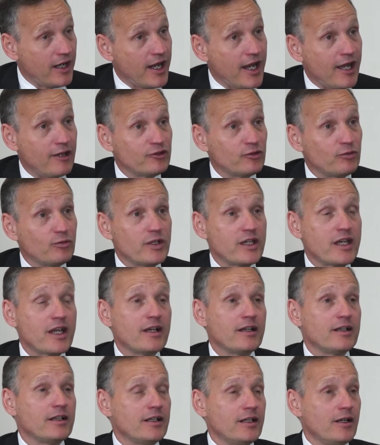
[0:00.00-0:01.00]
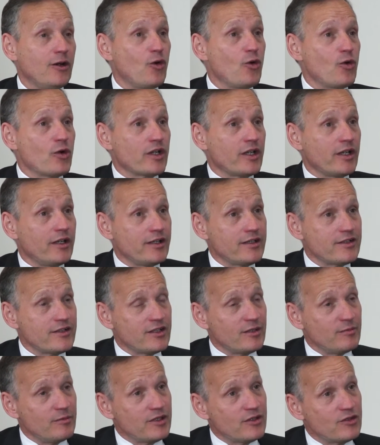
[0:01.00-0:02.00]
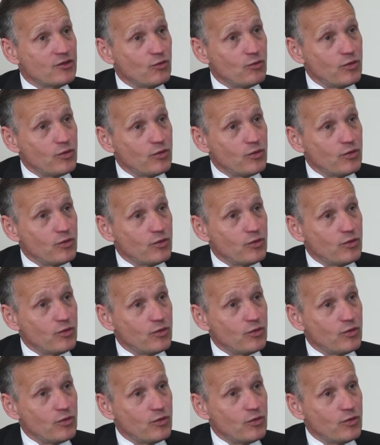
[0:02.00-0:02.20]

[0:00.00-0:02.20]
How do we organize them into